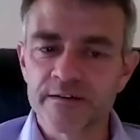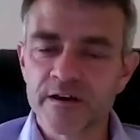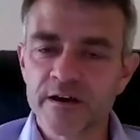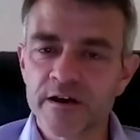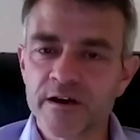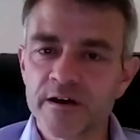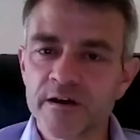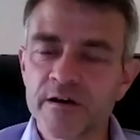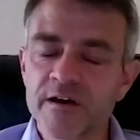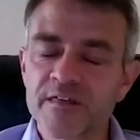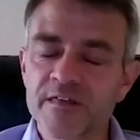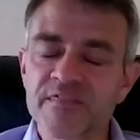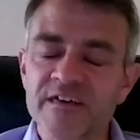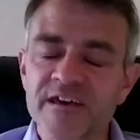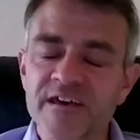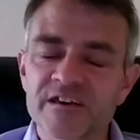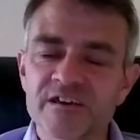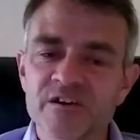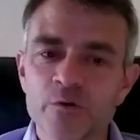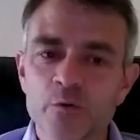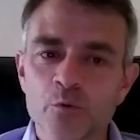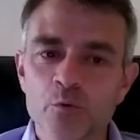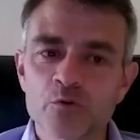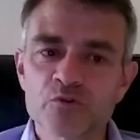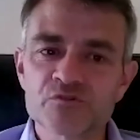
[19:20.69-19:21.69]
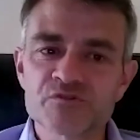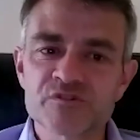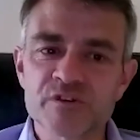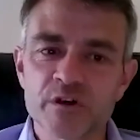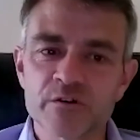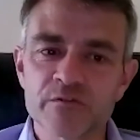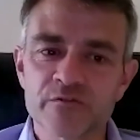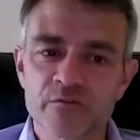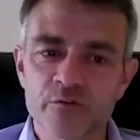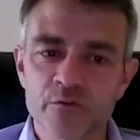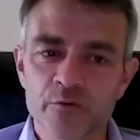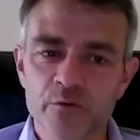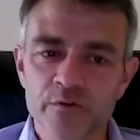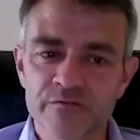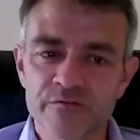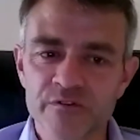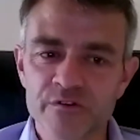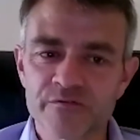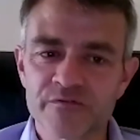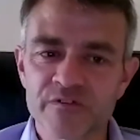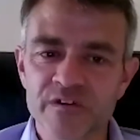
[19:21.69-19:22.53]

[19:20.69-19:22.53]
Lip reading: And thank you also for all of you